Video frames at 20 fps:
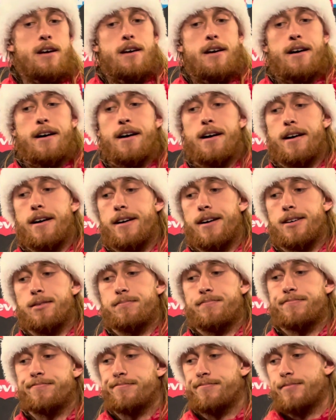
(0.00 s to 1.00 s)

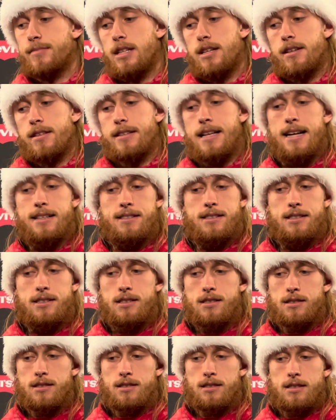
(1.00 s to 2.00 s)
um,
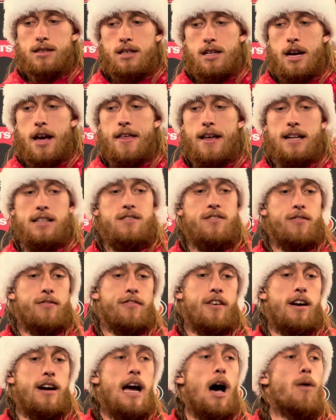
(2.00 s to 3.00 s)
that's I think that's
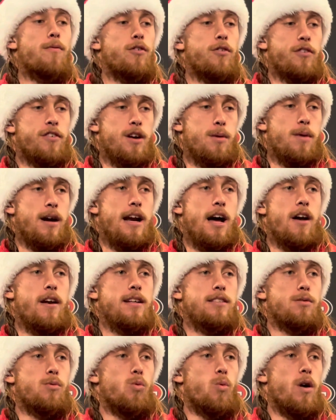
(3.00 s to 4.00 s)
very helpful for him right now, and
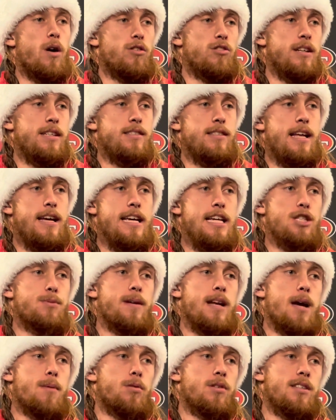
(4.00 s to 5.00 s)
it's a reason that he's been
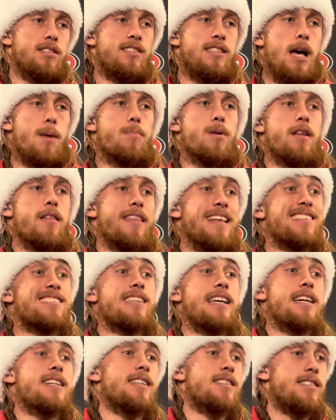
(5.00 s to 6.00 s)
able to step in this
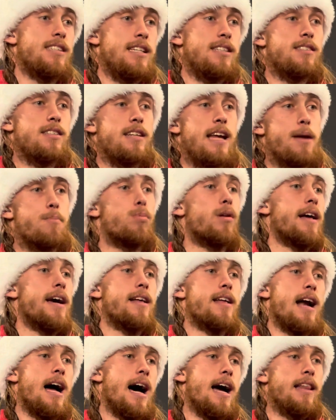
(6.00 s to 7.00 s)
late in the season and play at
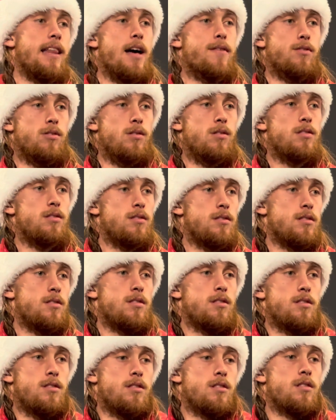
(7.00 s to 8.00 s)
a high level
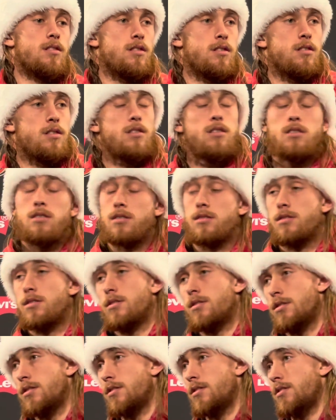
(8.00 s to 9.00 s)
the
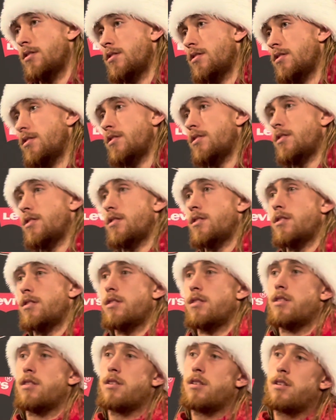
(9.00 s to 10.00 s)
second touchdown, I think you
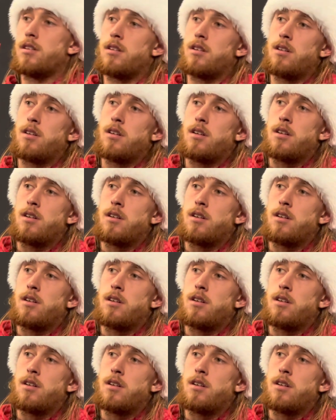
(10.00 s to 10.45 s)
guys have run